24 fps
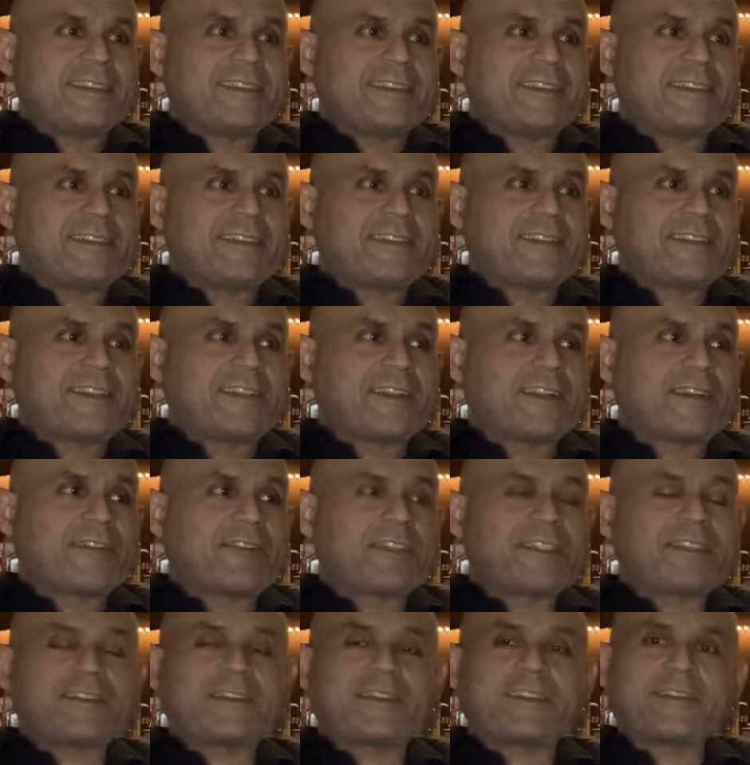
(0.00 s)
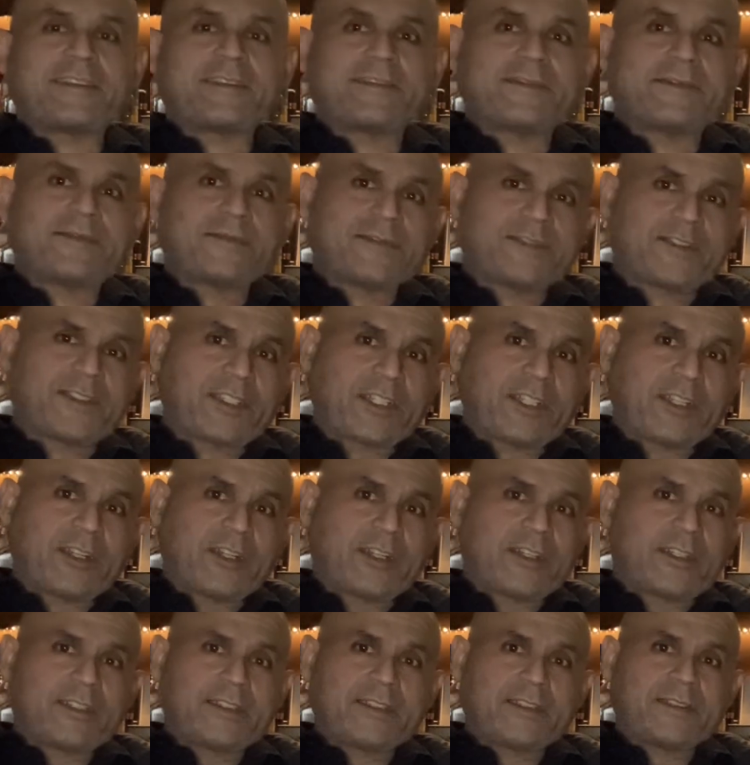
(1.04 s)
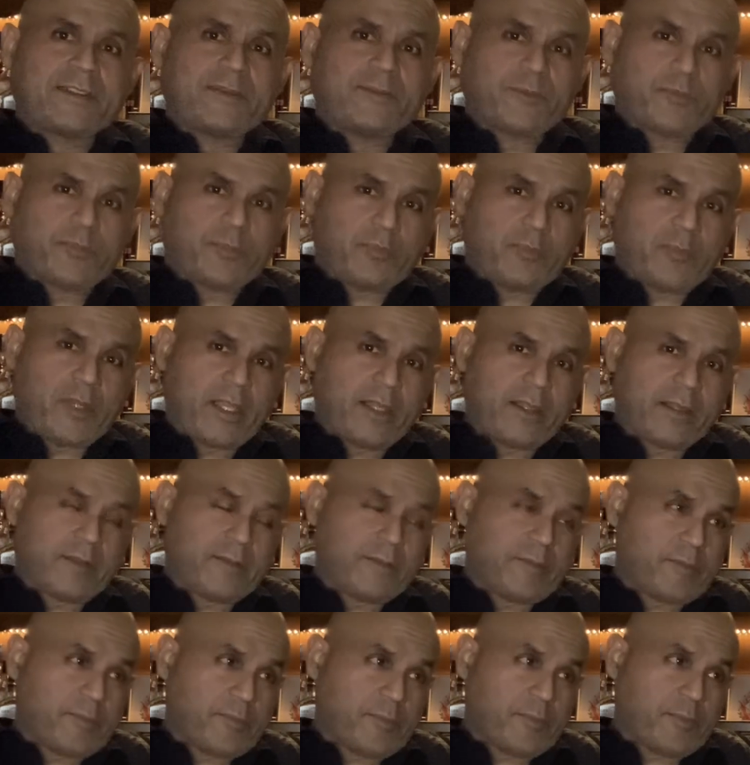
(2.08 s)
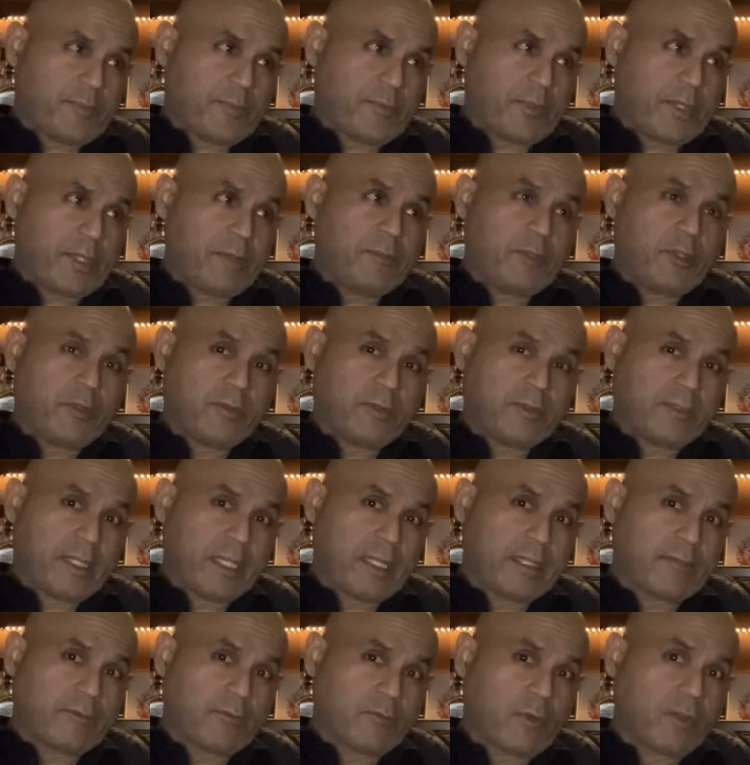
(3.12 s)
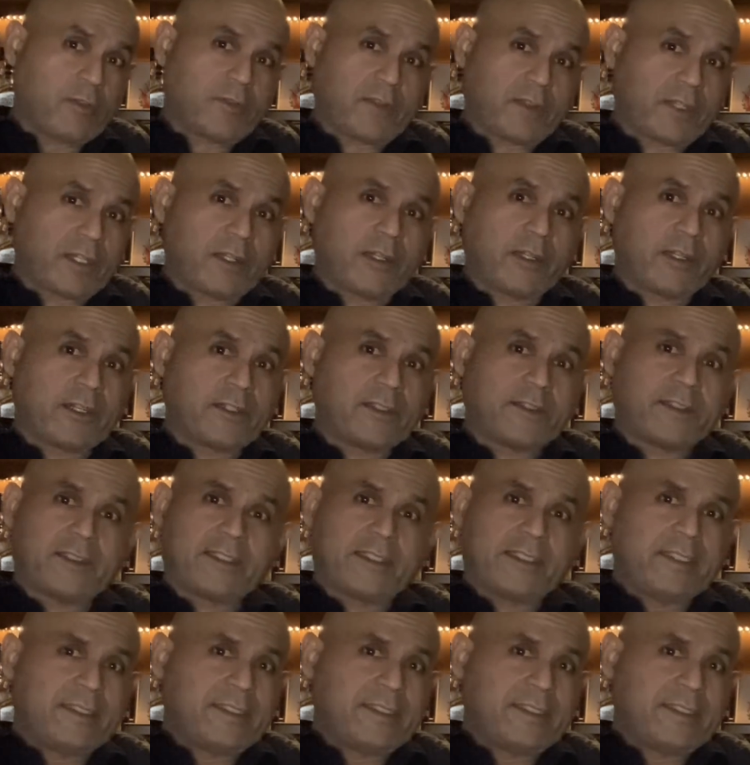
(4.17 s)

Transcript: Cigarettes and cigars, premium hand rolled cigars,